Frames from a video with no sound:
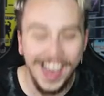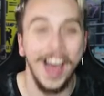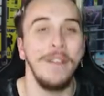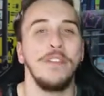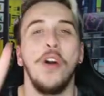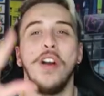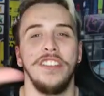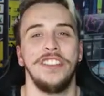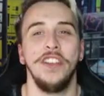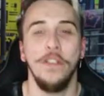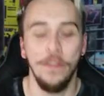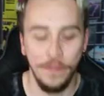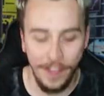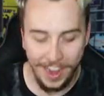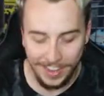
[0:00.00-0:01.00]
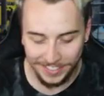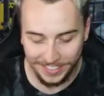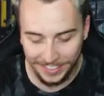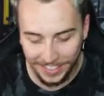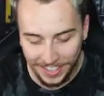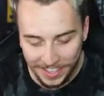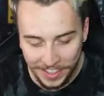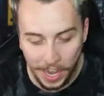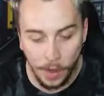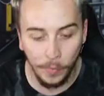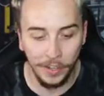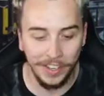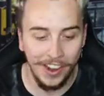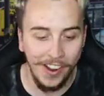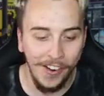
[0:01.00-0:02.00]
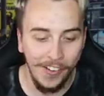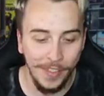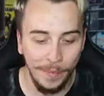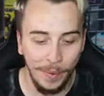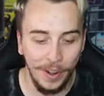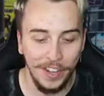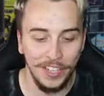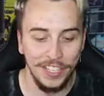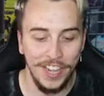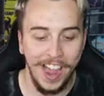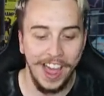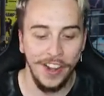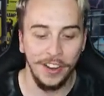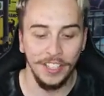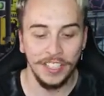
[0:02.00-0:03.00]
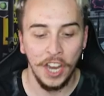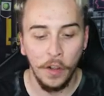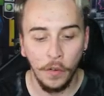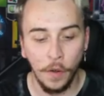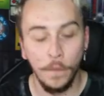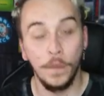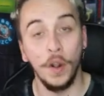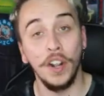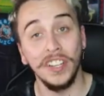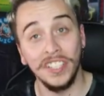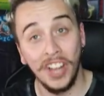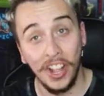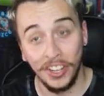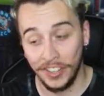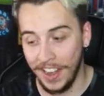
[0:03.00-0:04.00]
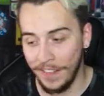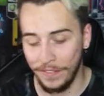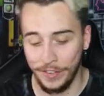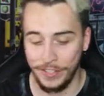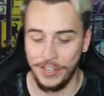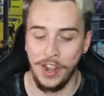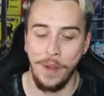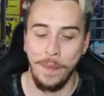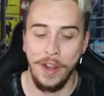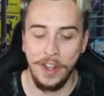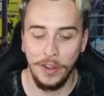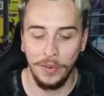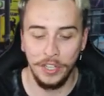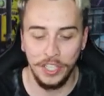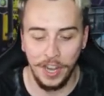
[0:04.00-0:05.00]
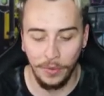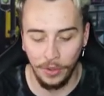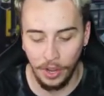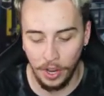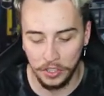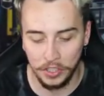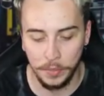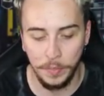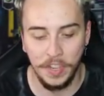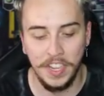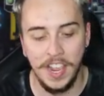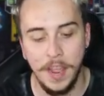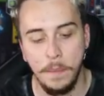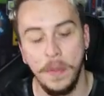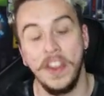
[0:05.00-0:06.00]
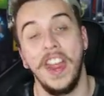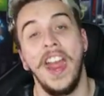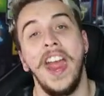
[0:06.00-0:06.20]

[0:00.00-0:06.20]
I'm going too fast. There we go, the Burning Shadows Reverse Holographic Charmander, which I will also be keeping.